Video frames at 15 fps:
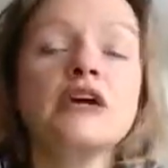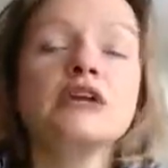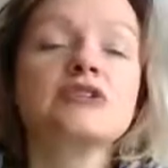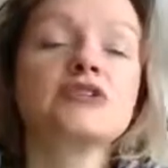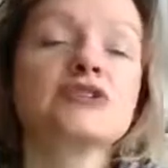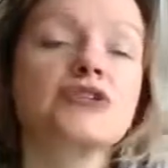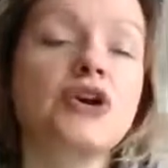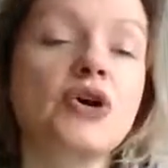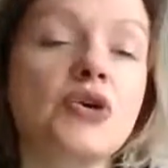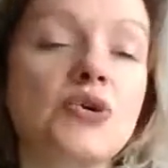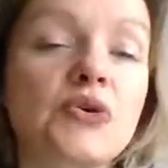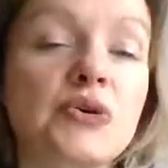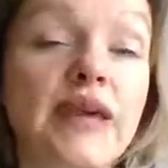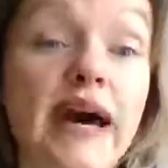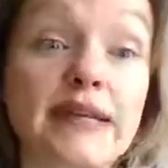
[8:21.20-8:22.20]

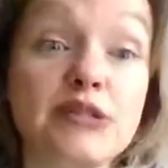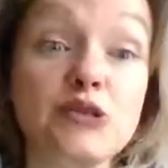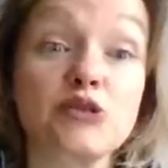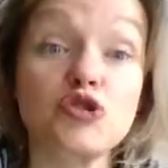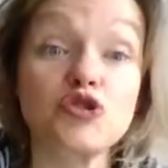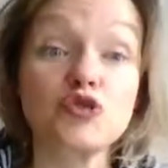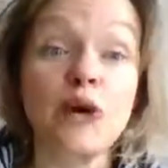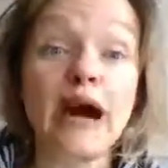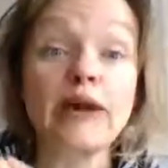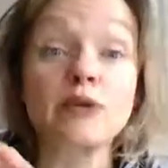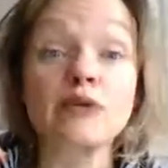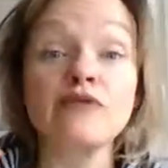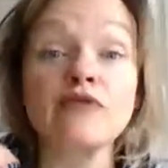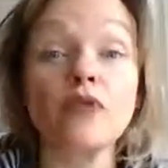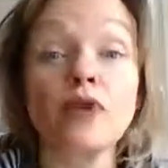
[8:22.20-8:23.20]
So yeah, so try
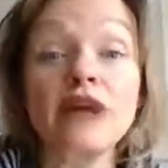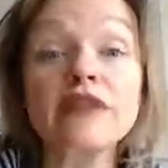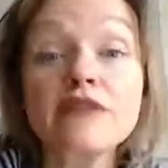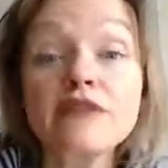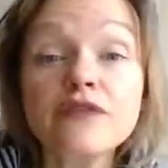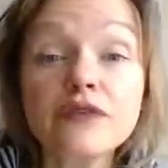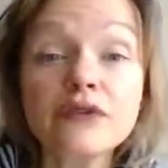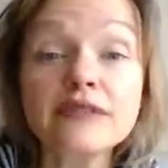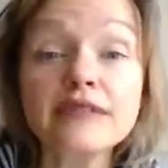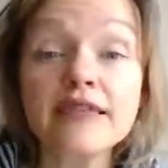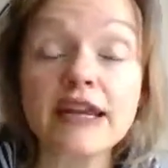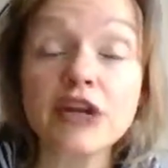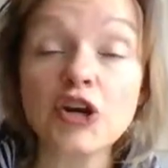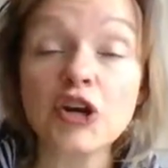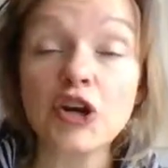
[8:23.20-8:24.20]
to avoid the foods
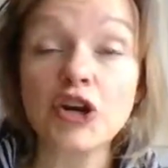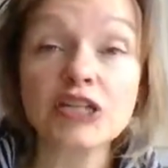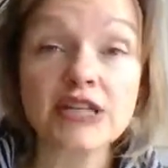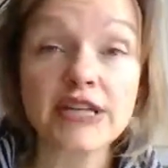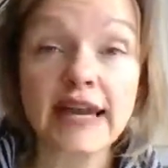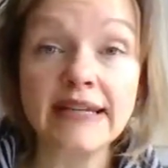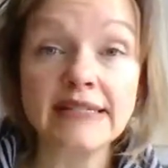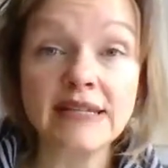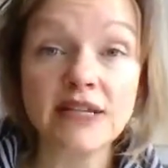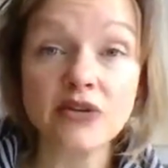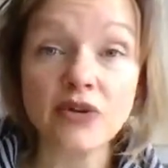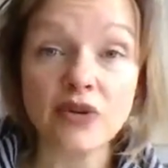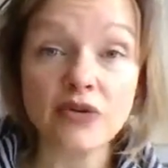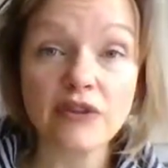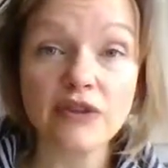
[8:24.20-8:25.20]
that encourage Candida
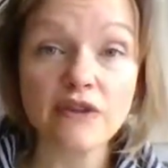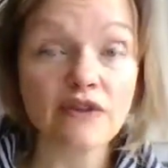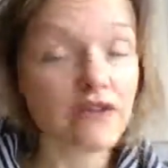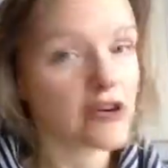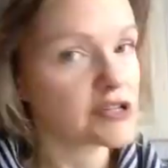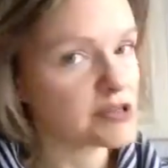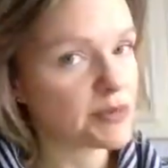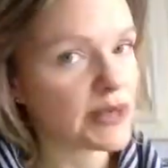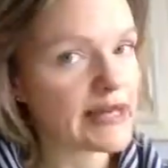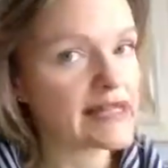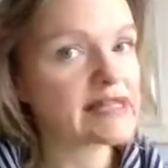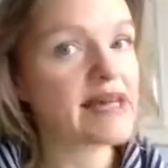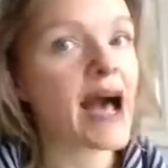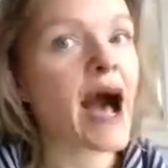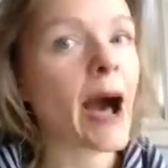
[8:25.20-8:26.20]
growth in the first
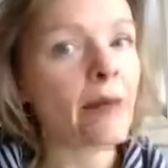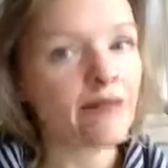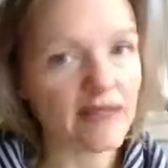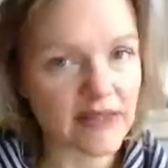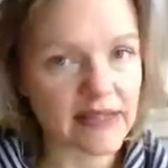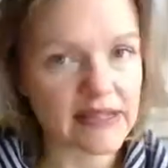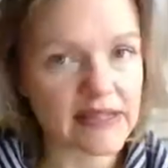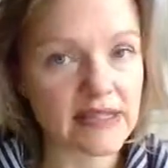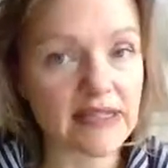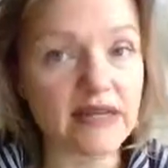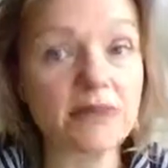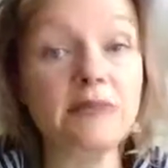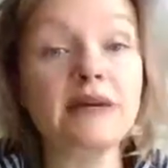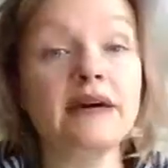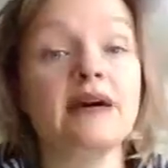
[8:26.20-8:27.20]
place,
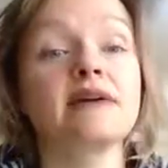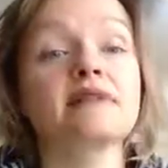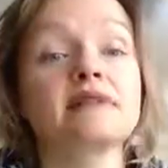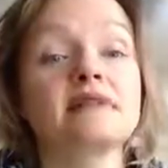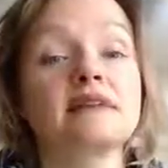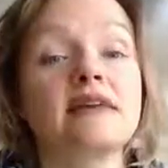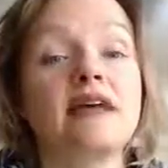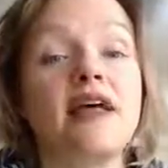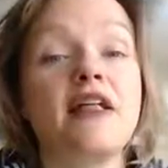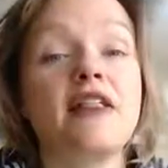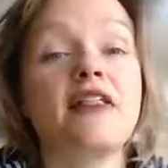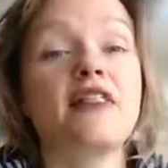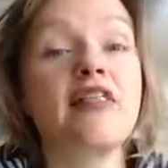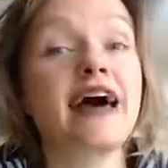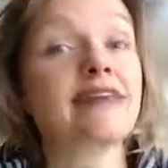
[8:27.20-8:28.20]
obviously, because
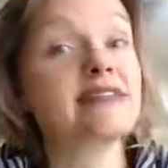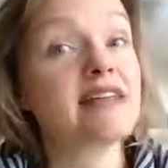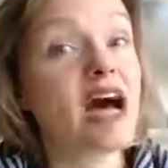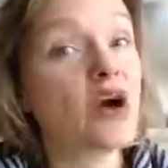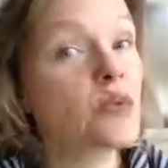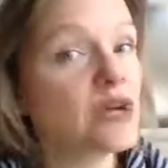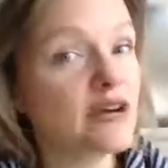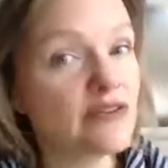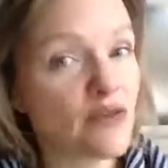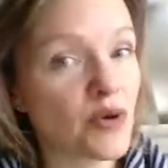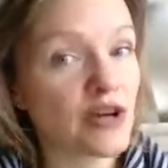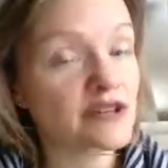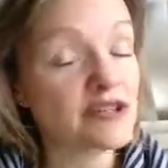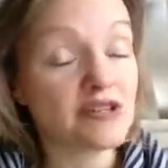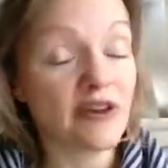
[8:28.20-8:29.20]
that's how we
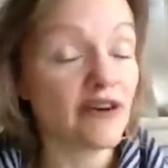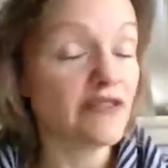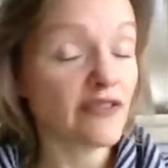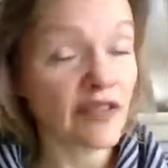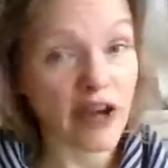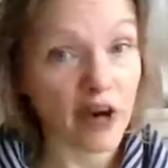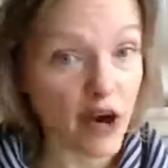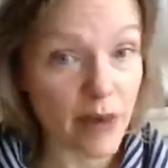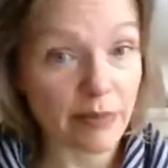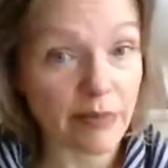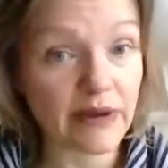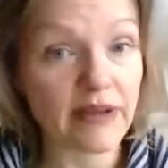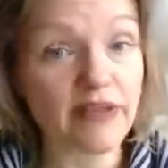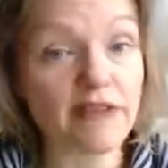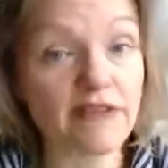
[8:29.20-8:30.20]
avoid a
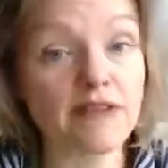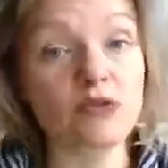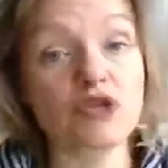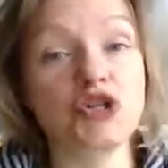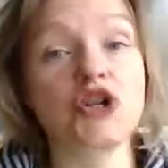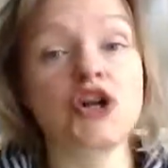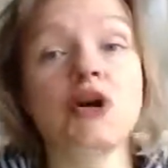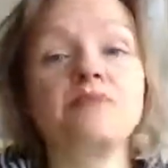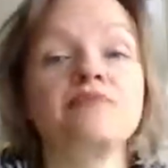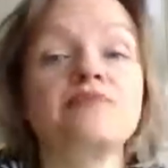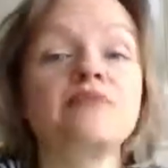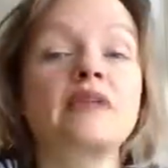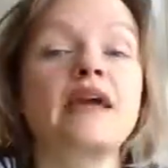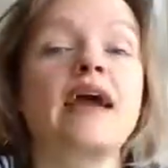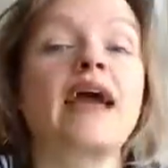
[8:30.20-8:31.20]
flare-up in the future.
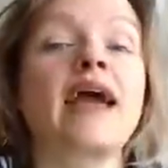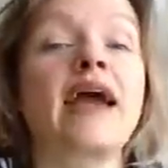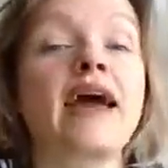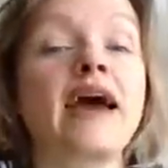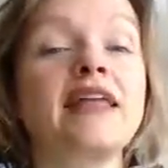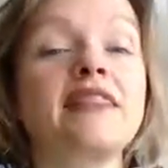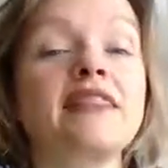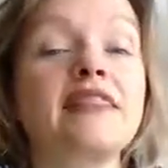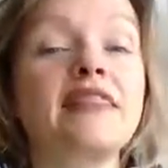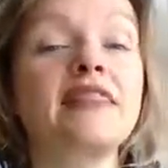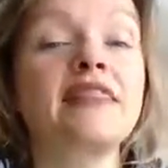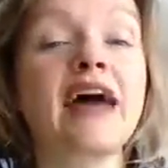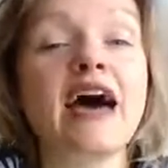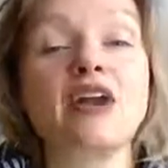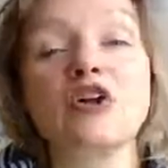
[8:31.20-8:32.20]

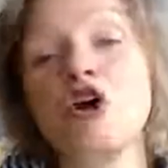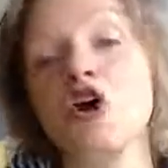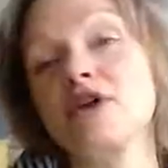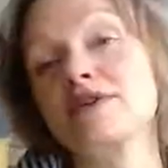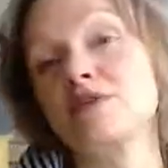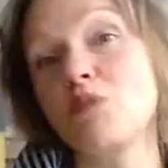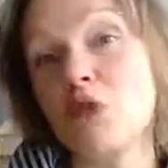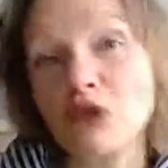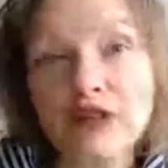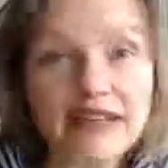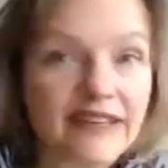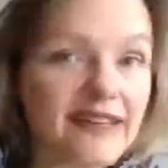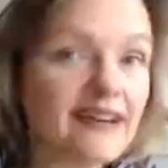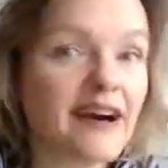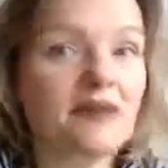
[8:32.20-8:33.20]
And that'll cause more
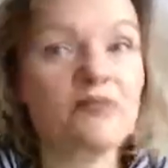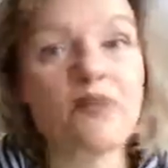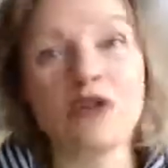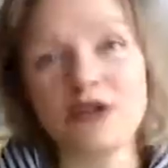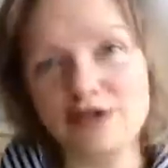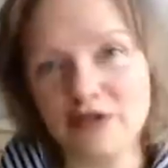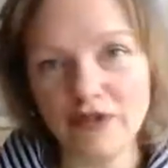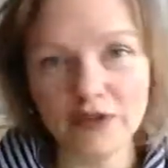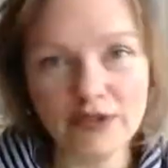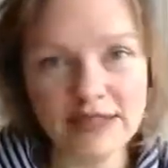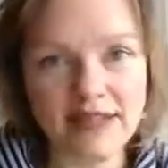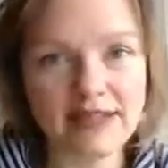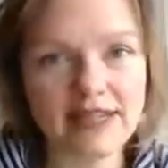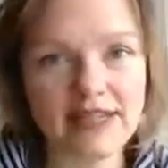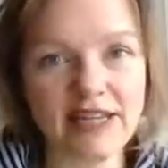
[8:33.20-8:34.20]
leaky gut, more food
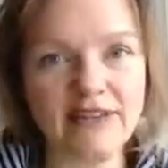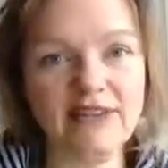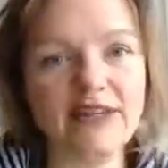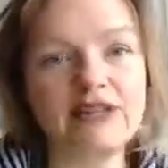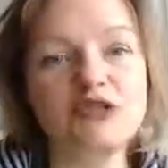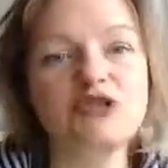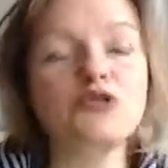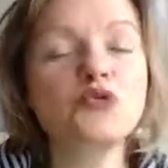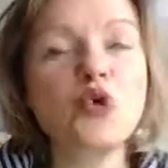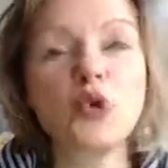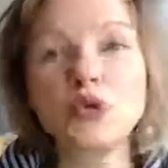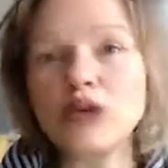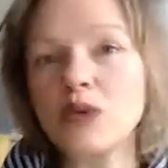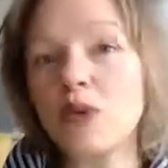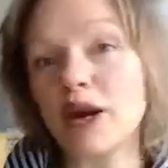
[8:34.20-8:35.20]
sensitivities. You
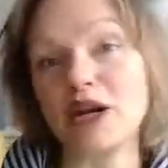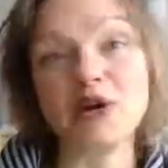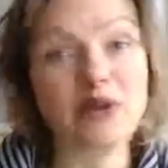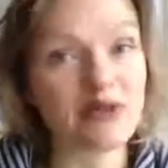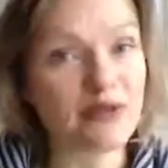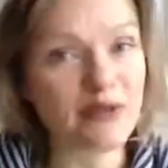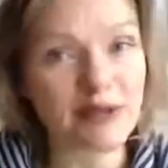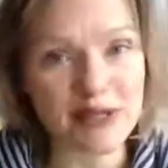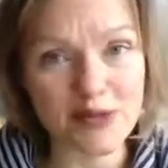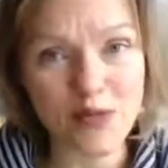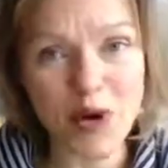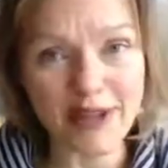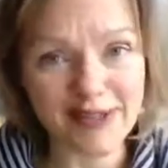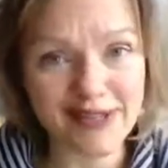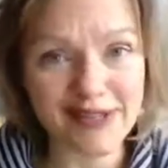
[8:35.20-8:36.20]
only want to go through this
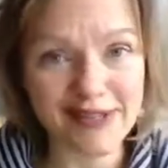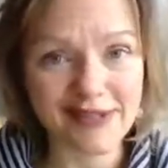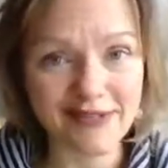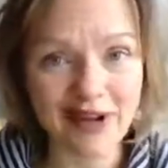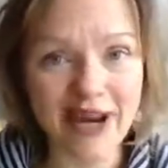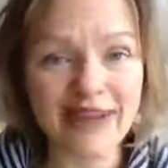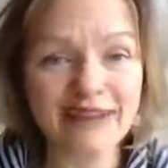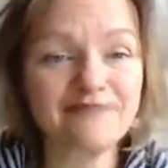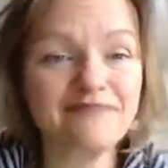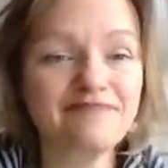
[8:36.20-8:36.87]
once, right?